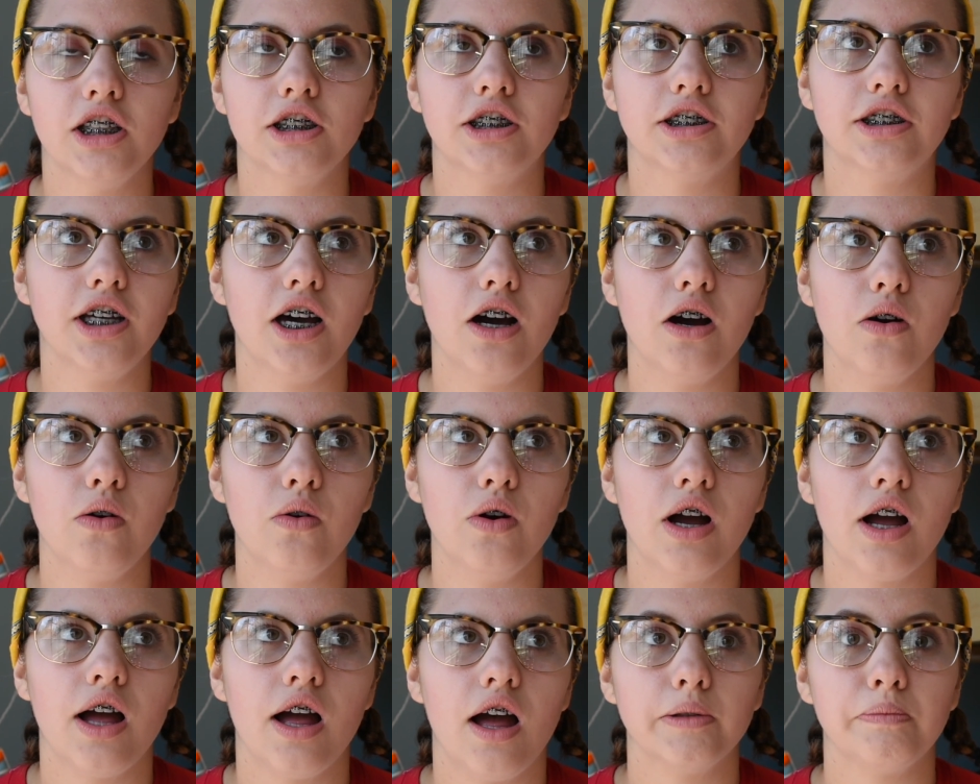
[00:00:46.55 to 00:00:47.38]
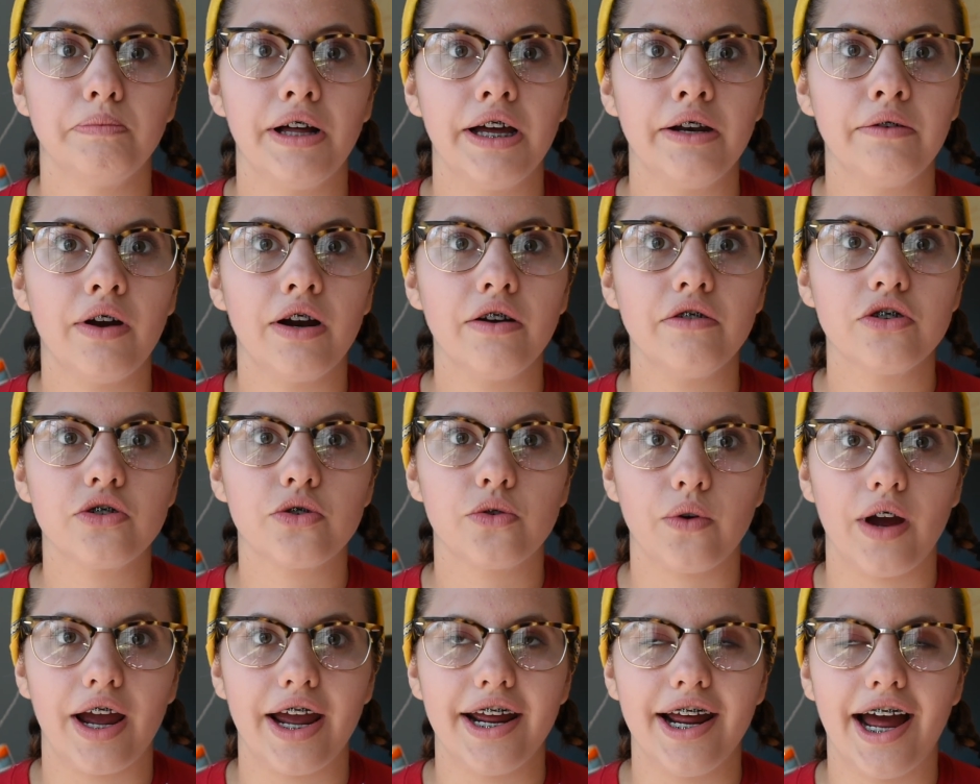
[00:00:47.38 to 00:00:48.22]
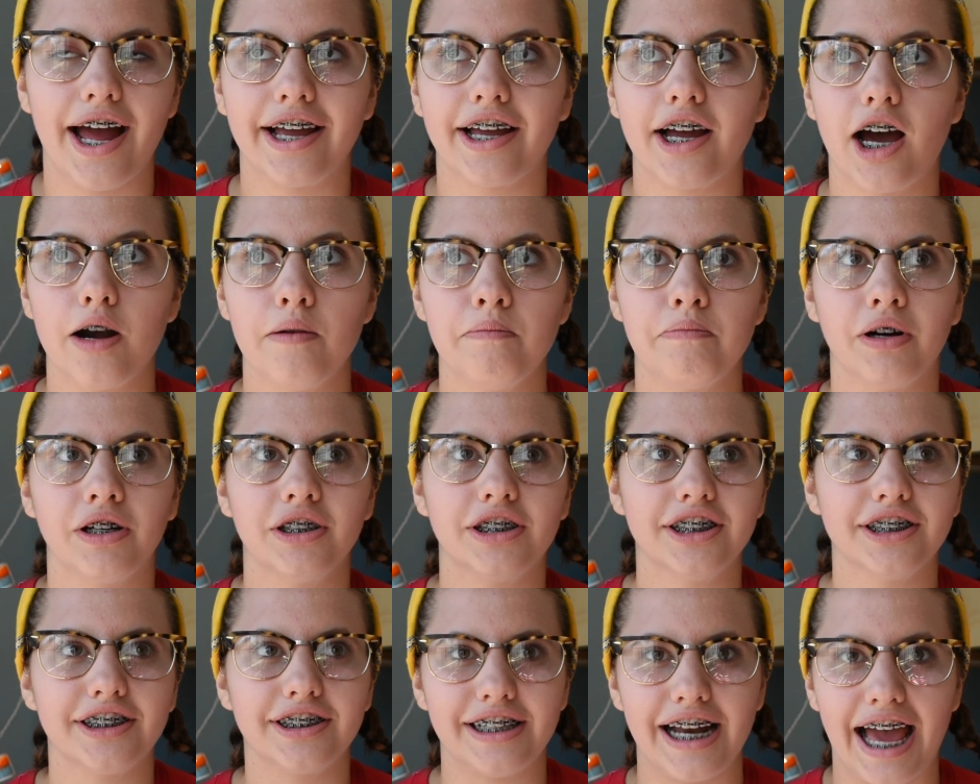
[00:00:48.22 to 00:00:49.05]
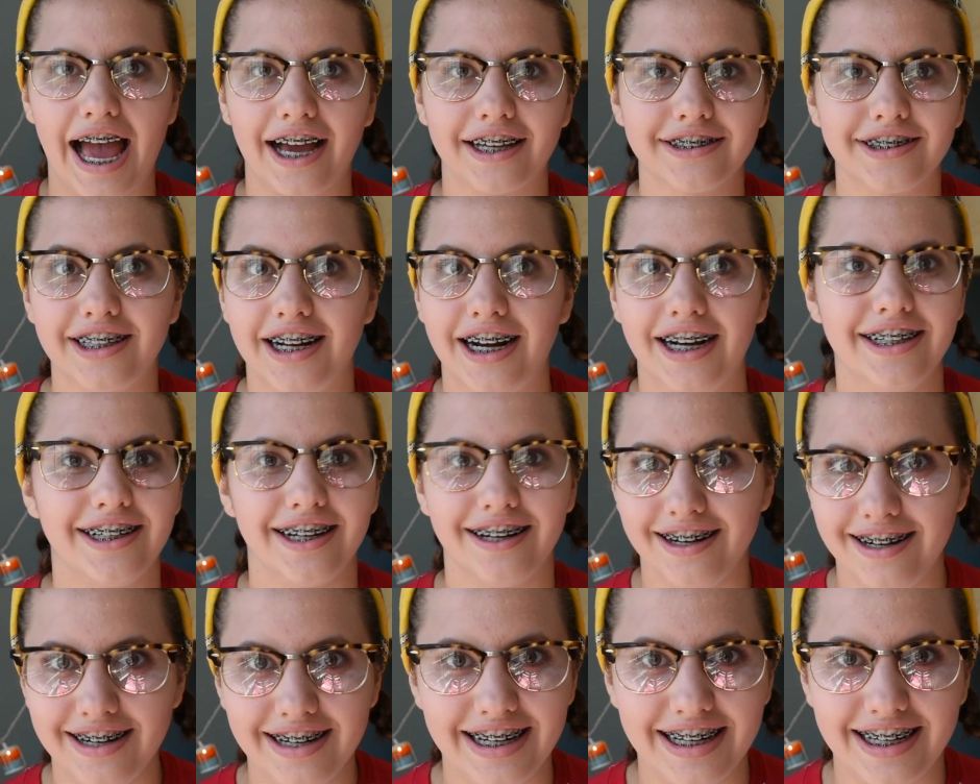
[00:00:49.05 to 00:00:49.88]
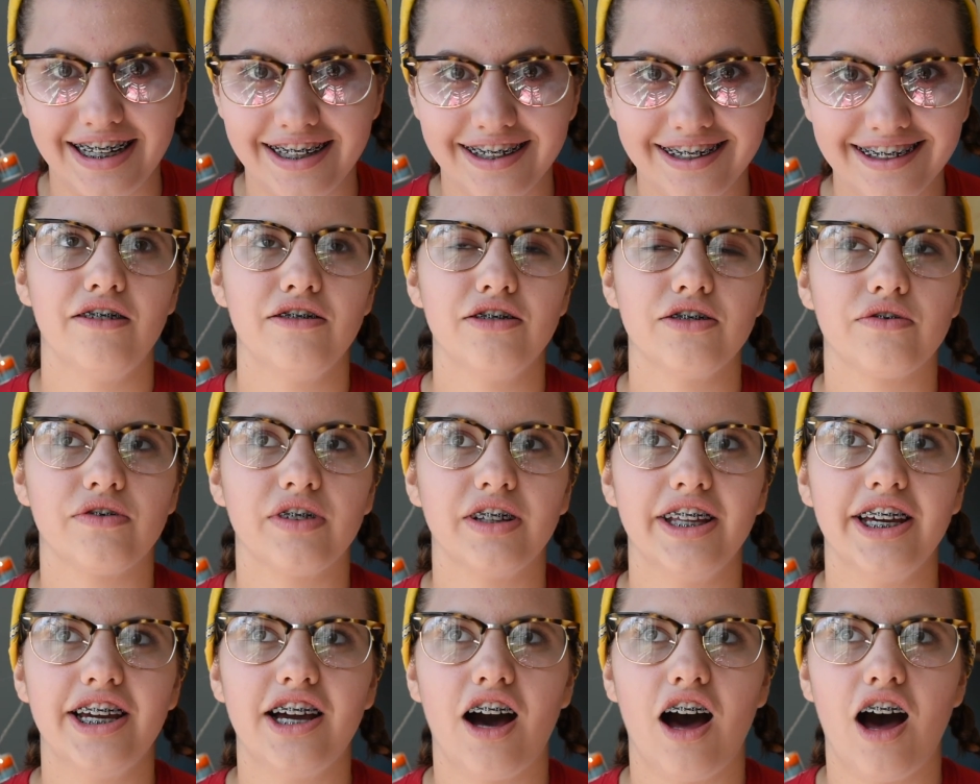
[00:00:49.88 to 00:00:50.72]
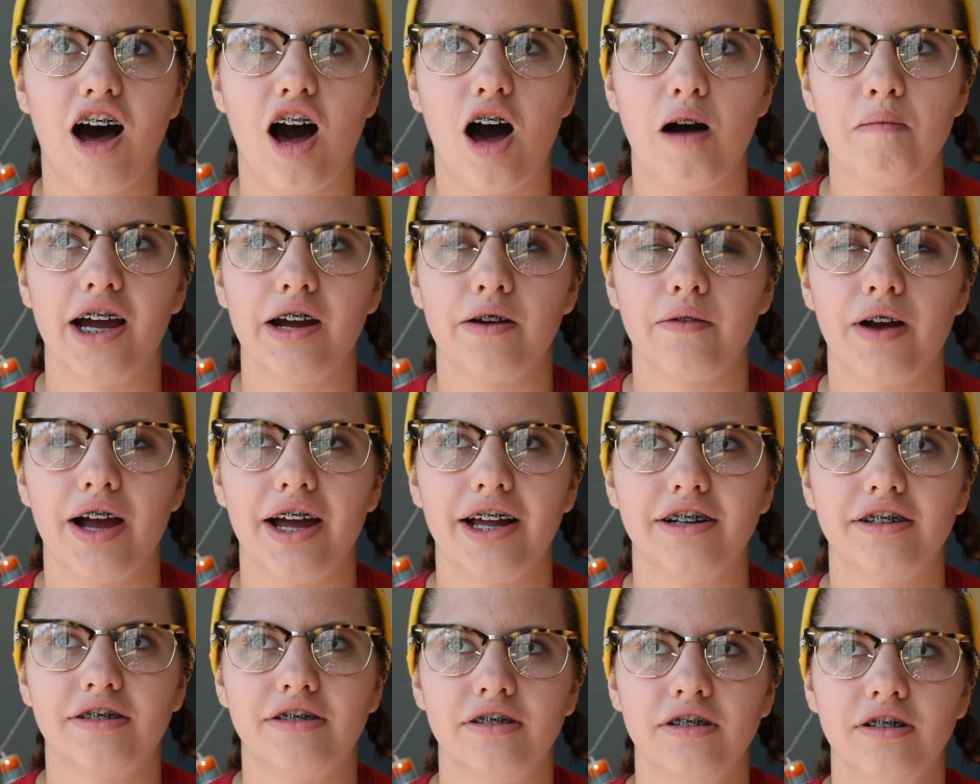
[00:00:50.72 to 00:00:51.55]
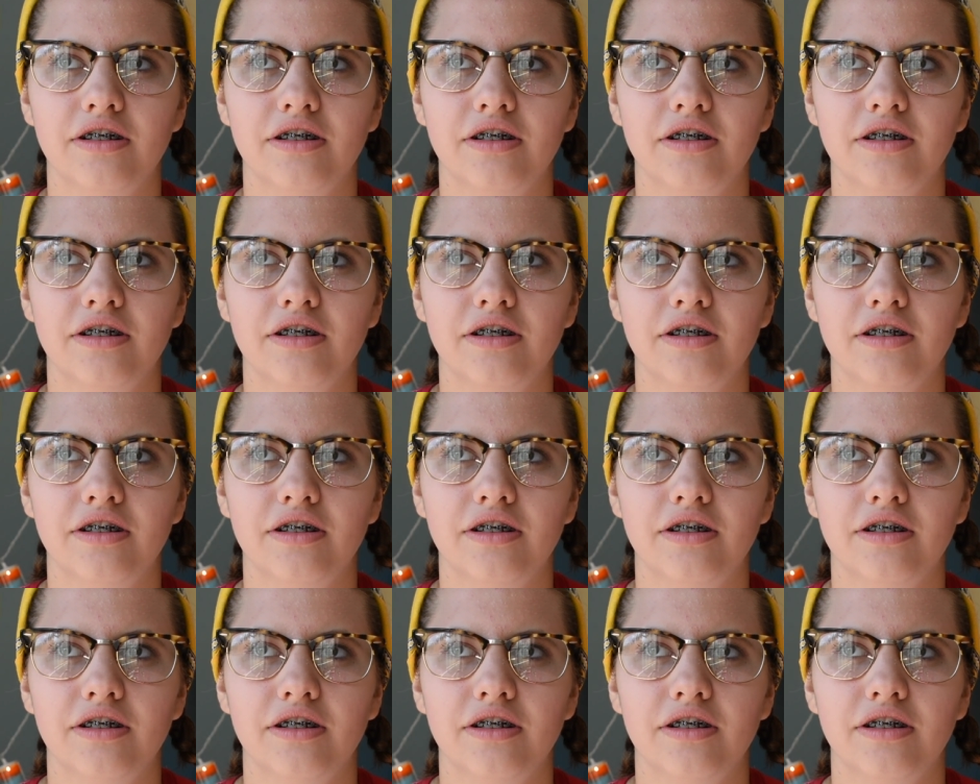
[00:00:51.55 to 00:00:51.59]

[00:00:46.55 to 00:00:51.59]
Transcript: So the plane ride was great. I got a bunch of snacks that I didn't need. It was really calm. I read